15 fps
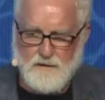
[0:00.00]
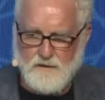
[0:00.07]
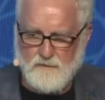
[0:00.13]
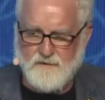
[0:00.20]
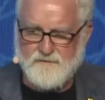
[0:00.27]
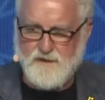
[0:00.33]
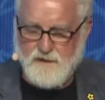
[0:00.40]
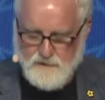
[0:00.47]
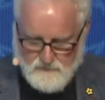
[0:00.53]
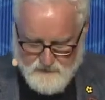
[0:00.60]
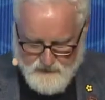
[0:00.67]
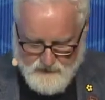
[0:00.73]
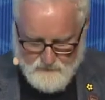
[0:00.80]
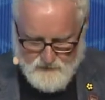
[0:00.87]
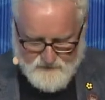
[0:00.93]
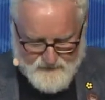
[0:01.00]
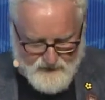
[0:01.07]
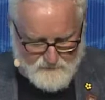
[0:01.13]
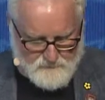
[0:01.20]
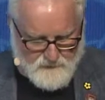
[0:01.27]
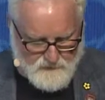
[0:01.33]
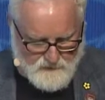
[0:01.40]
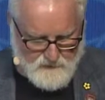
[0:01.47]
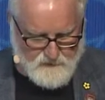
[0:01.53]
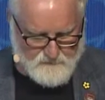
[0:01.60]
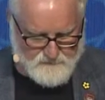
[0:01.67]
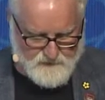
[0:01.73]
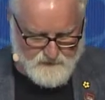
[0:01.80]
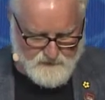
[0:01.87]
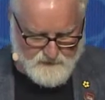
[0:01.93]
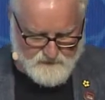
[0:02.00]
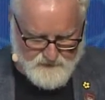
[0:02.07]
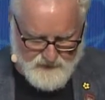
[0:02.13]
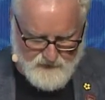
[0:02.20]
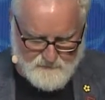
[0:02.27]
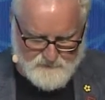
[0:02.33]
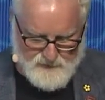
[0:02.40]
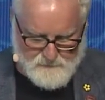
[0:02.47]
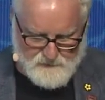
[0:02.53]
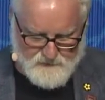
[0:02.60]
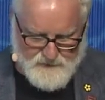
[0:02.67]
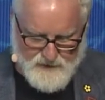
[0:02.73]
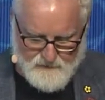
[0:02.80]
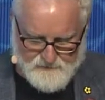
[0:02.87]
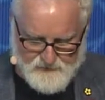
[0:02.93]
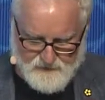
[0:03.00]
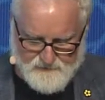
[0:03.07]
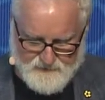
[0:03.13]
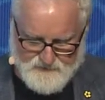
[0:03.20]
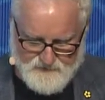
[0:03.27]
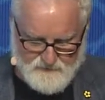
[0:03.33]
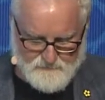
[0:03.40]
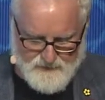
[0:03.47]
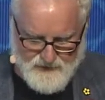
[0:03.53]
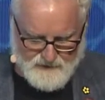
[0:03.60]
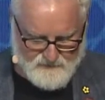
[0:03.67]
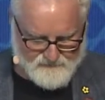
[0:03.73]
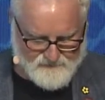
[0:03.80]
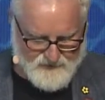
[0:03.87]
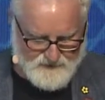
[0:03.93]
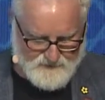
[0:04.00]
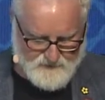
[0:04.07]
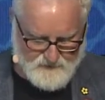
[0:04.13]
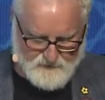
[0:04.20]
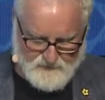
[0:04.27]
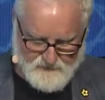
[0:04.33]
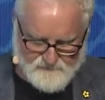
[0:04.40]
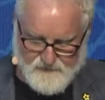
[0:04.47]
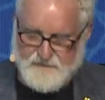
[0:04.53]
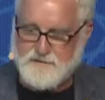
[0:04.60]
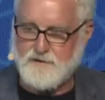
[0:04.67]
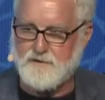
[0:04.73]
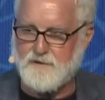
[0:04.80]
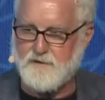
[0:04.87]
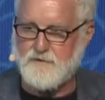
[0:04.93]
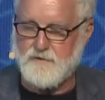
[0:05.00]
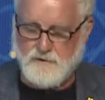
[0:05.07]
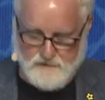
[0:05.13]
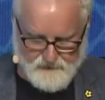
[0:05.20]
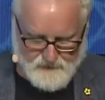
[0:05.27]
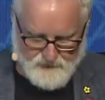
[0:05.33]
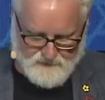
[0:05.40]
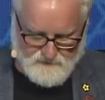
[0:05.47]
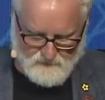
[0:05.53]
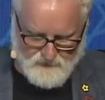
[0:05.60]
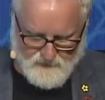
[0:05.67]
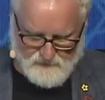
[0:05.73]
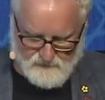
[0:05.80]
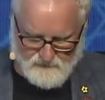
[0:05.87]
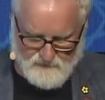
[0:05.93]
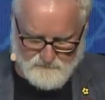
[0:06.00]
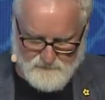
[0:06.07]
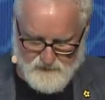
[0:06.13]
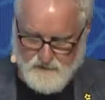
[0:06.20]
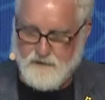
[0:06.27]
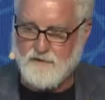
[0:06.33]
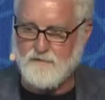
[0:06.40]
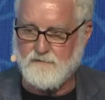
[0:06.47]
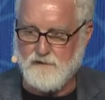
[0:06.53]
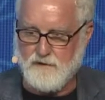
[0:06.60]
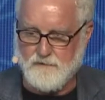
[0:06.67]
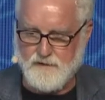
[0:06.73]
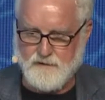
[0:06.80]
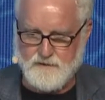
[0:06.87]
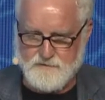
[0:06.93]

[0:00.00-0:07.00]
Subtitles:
We've done okay with that part of that. People now think this impact investing, investing to do good thing, is real and big and growing.